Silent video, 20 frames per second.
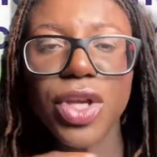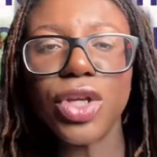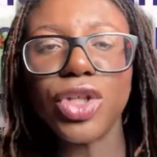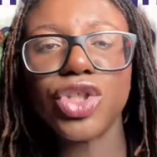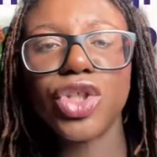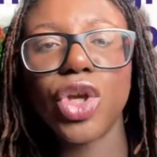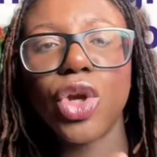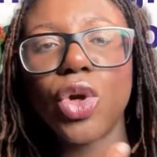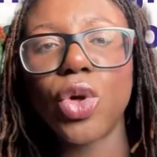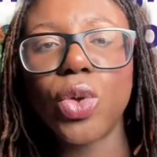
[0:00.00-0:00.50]

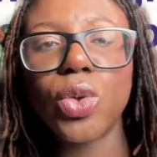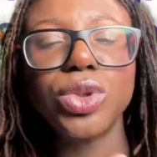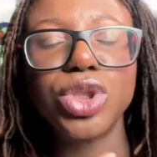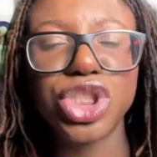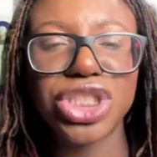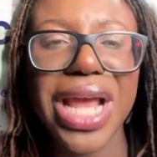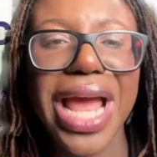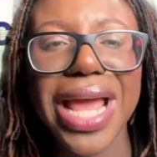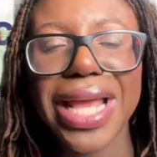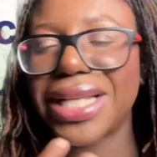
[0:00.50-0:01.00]
So Claude
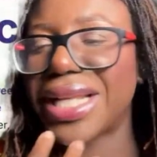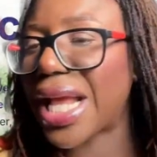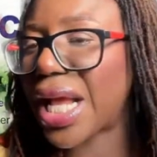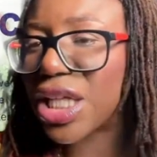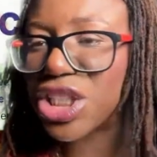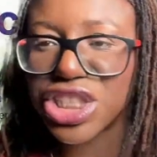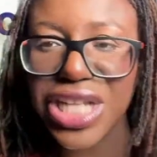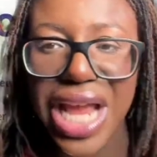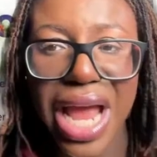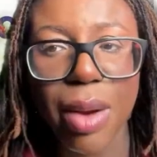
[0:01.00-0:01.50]
Chat is like
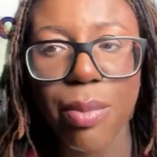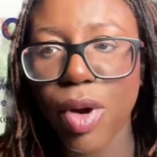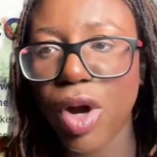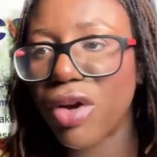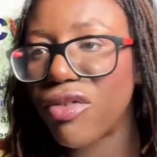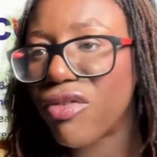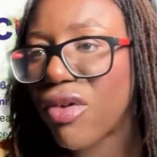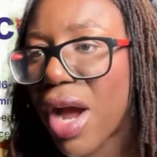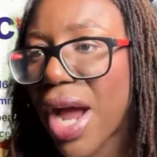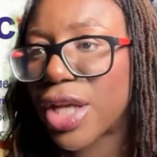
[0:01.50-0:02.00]
a chatbot,
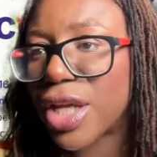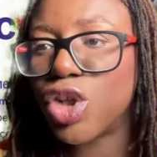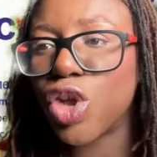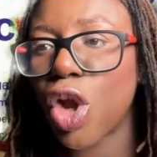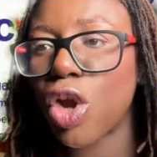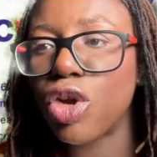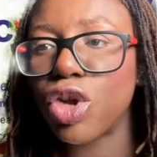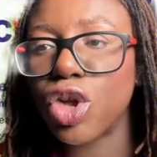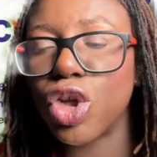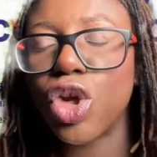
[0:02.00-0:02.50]
right?
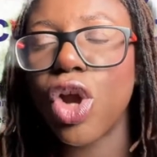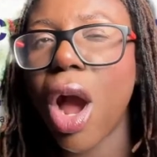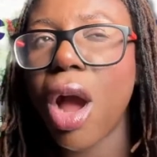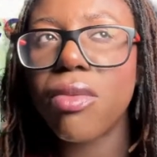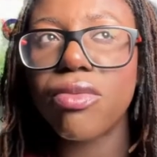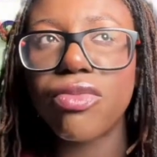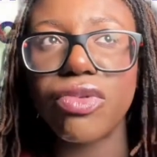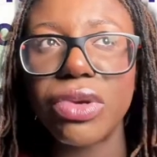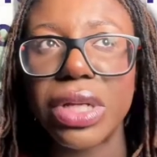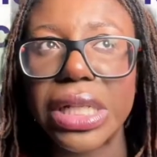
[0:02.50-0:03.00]
You
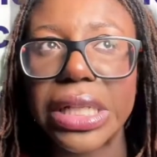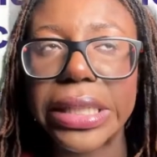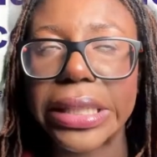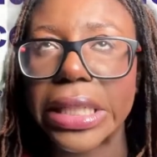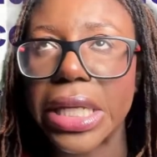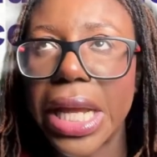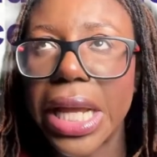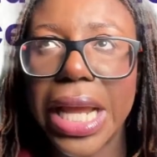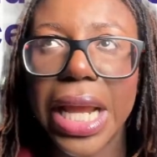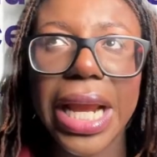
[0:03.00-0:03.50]
can't
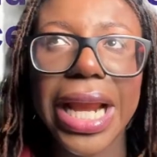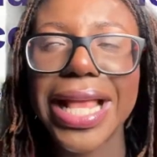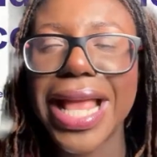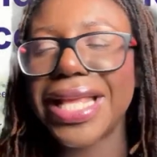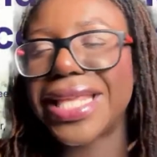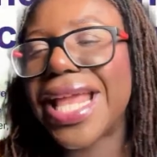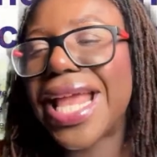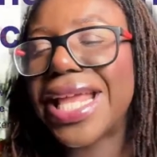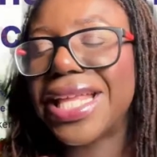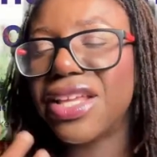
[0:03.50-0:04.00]
really
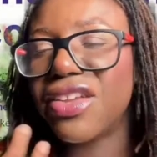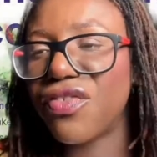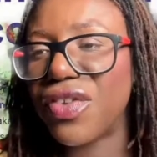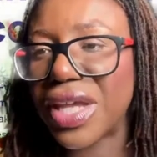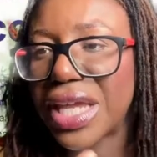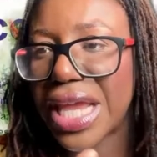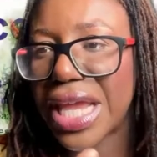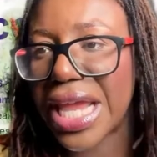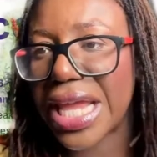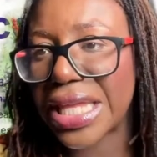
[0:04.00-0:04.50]
connect
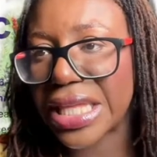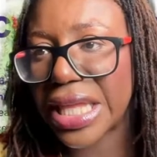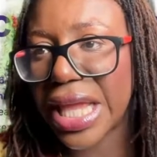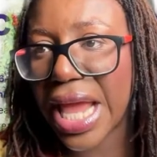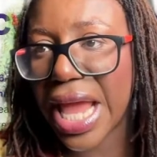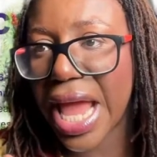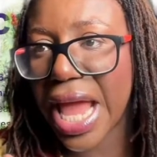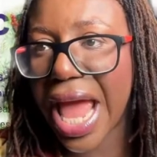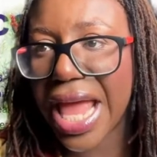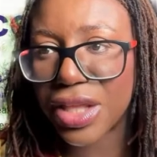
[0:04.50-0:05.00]
anything in
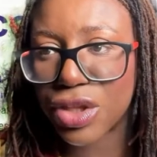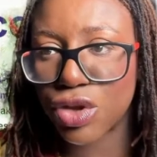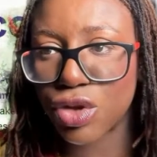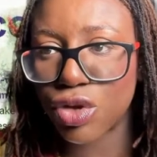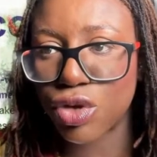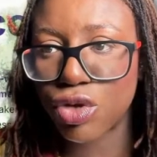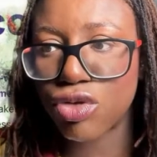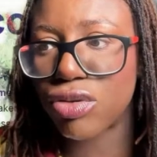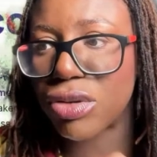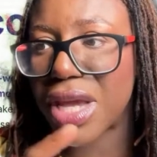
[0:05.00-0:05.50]
there and
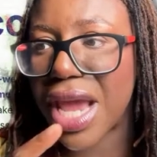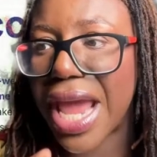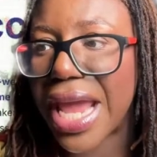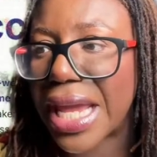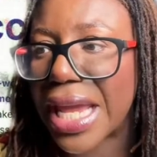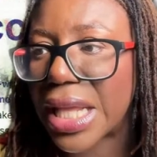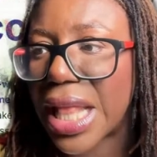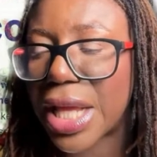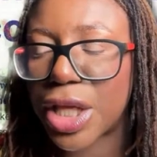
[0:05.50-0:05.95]
create.